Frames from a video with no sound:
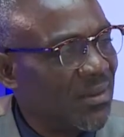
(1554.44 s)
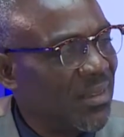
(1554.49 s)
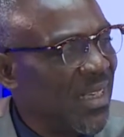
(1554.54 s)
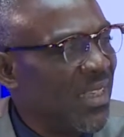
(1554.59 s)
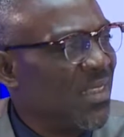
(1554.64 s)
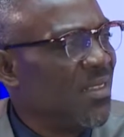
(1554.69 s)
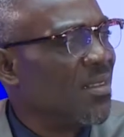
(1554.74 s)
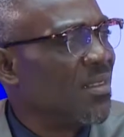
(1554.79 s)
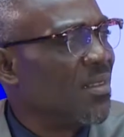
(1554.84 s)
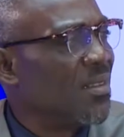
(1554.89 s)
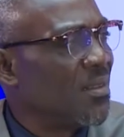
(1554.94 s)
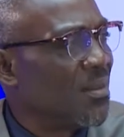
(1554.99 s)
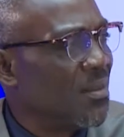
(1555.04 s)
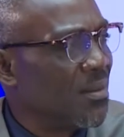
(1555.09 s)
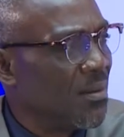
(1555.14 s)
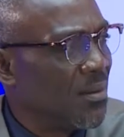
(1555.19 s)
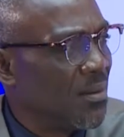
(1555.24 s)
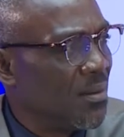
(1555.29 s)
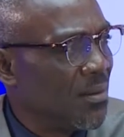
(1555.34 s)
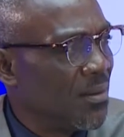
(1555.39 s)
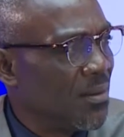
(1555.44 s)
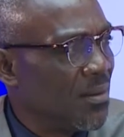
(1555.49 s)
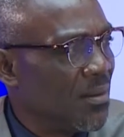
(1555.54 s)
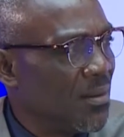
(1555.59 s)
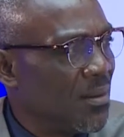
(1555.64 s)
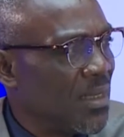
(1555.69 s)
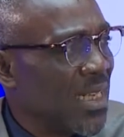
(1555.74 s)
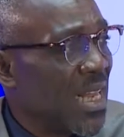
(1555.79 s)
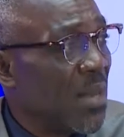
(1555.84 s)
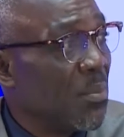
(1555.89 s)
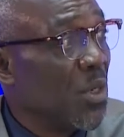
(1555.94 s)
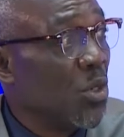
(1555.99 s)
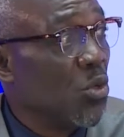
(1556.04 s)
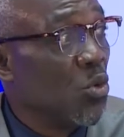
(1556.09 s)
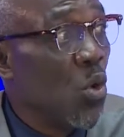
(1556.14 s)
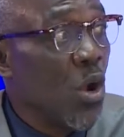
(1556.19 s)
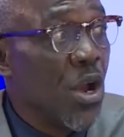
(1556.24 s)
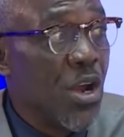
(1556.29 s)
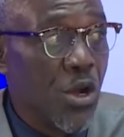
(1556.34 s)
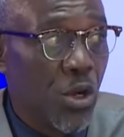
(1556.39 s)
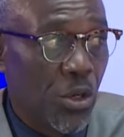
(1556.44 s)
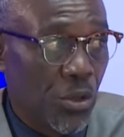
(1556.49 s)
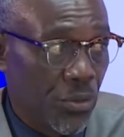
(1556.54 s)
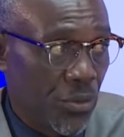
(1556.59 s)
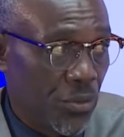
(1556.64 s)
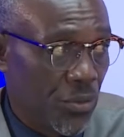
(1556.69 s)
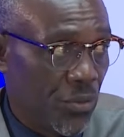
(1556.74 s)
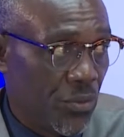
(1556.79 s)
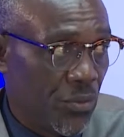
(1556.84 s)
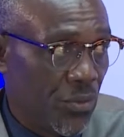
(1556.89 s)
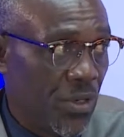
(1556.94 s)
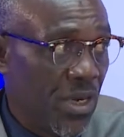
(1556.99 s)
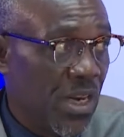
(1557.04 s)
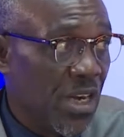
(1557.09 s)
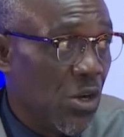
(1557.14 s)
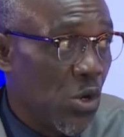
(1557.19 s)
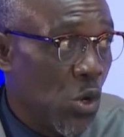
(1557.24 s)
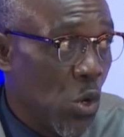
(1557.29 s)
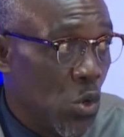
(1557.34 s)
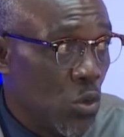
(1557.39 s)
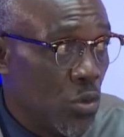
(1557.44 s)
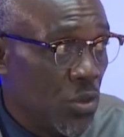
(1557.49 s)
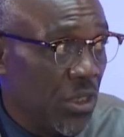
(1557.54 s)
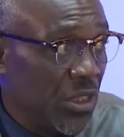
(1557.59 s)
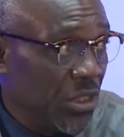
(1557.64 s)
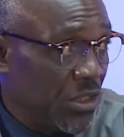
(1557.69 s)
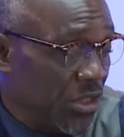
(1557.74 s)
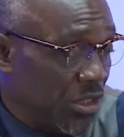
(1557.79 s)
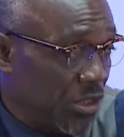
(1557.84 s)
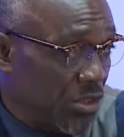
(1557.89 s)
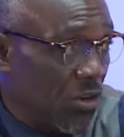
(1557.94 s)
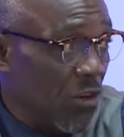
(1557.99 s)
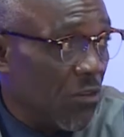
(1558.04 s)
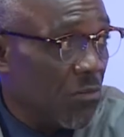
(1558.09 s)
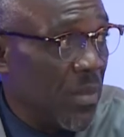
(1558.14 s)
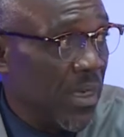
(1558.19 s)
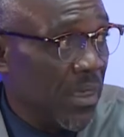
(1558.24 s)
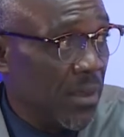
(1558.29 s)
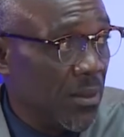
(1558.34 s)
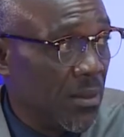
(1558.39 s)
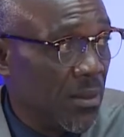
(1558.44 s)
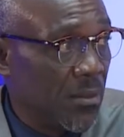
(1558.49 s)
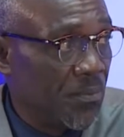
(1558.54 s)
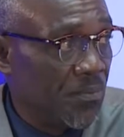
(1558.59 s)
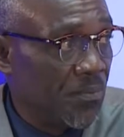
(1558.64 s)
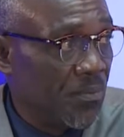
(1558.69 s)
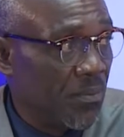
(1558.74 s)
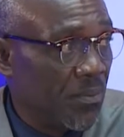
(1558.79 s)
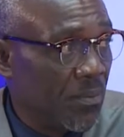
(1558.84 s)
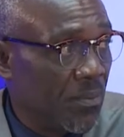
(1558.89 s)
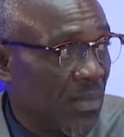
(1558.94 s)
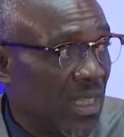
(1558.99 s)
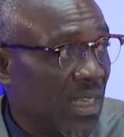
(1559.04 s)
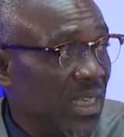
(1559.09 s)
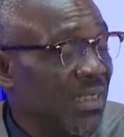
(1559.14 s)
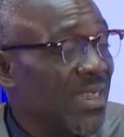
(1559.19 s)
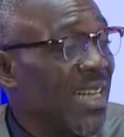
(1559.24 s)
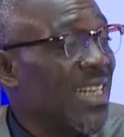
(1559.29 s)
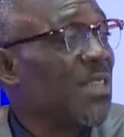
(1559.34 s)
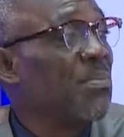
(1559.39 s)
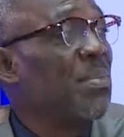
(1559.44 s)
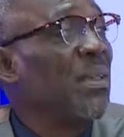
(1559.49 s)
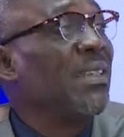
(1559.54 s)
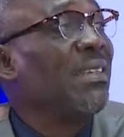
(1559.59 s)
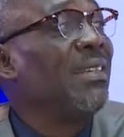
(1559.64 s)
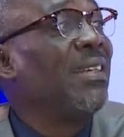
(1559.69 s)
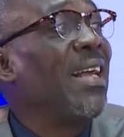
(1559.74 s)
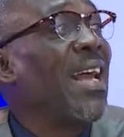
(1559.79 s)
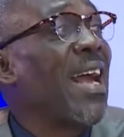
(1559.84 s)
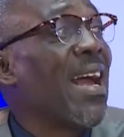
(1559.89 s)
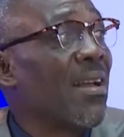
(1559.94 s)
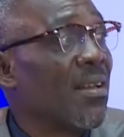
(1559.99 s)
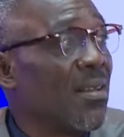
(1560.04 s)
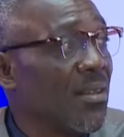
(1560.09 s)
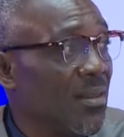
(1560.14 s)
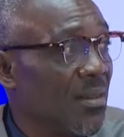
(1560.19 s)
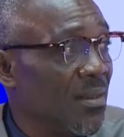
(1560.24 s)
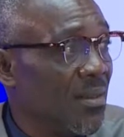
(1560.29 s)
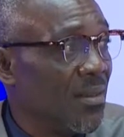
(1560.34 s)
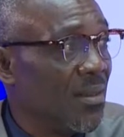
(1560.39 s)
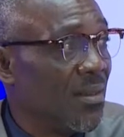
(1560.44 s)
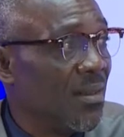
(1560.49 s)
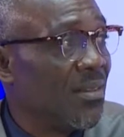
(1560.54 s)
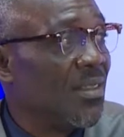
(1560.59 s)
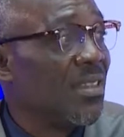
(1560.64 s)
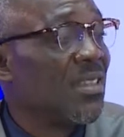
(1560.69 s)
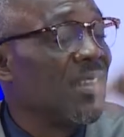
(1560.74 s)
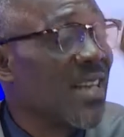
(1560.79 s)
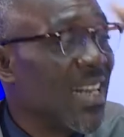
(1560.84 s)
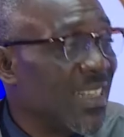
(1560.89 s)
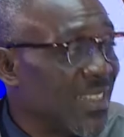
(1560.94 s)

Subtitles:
things that have been going on alone in this government. It has been there since